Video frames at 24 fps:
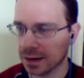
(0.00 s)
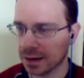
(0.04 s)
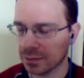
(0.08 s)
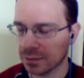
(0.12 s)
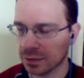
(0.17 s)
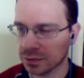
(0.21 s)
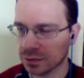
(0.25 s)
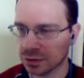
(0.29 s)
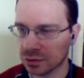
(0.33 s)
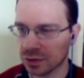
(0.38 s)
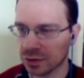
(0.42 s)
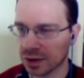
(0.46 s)
I
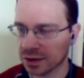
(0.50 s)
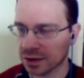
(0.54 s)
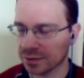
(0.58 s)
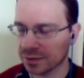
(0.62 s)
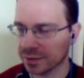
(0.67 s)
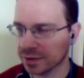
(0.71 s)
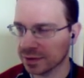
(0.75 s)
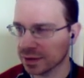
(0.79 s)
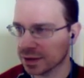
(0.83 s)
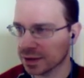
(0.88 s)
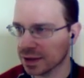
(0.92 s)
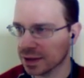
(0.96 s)
want to
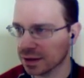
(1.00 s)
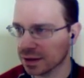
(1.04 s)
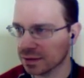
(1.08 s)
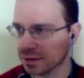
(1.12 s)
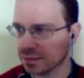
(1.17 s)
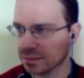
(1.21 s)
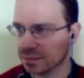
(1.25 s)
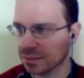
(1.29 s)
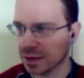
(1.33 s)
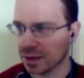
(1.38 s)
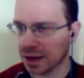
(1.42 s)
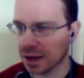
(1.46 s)
activate the
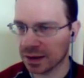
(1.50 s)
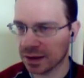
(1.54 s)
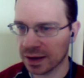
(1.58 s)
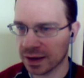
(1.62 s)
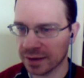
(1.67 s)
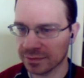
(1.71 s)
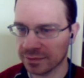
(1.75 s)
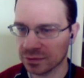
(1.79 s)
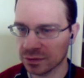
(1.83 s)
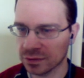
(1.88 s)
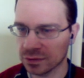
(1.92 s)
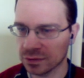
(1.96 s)
king. I
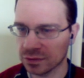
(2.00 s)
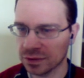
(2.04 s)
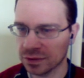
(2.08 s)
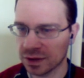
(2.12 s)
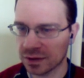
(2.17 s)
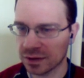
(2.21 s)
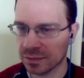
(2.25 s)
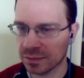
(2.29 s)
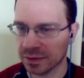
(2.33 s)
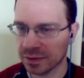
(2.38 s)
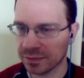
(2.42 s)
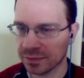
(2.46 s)
have to do
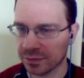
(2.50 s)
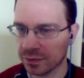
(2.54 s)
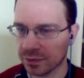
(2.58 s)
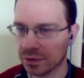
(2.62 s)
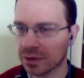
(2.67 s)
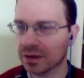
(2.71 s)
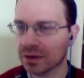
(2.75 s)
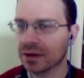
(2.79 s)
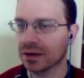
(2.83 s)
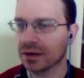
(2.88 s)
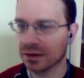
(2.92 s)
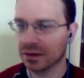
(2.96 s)
this.
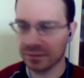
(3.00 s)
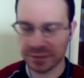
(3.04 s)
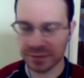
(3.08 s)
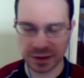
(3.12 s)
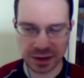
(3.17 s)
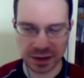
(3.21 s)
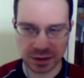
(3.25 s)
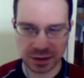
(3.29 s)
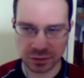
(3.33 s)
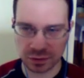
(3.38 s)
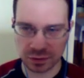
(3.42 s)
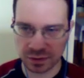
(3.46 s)
Before
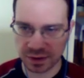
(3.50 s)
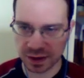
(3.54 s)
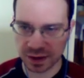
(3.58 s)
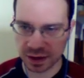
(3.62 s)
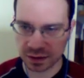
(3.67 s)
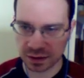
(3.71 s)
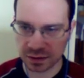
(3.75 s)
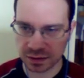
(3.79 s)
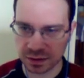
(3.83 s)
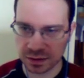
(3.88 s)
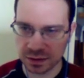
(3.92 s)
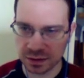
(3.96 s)
we need to
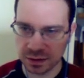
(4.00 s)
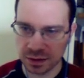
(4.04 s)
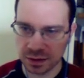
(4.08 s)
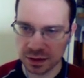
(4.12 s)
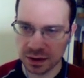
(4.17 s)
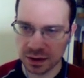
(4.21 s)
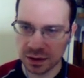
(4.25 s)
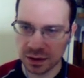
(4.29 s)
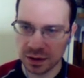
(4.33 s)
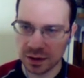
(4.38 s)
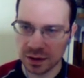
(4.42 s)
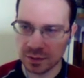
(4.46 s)
start
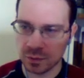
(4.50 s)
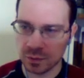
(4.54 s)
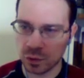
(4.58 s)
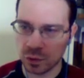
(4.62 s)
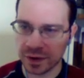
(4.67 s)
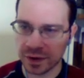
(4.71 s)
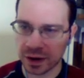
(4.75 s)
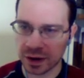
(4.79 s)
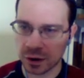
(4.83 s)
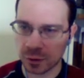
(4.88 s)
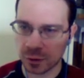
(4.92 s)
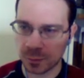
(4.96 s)

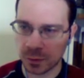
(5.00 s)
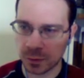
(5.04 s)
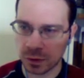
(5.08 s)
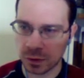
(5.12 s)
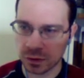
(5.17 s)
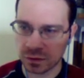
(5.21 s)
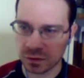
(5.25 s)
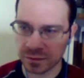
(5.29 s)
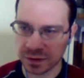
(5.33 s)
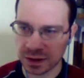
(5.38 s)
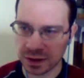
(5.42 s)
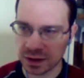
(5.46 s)
moving our
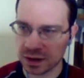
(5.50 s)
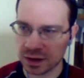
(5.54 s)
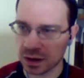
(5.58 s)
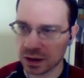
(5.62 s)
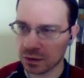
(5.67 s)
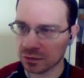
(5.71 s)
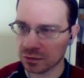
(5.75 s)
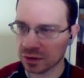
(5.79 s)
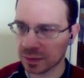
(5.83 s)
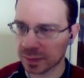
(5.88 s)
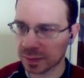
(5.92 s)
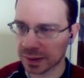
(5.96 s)
pawns, we need
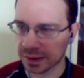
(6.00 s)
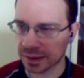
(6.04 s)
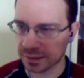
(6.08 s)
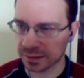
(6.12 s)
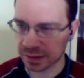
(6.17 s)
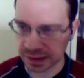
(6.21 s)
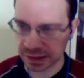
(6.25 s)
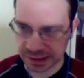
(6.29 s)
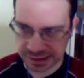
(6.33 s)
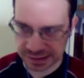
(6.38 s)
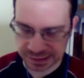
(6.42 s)
counterplay.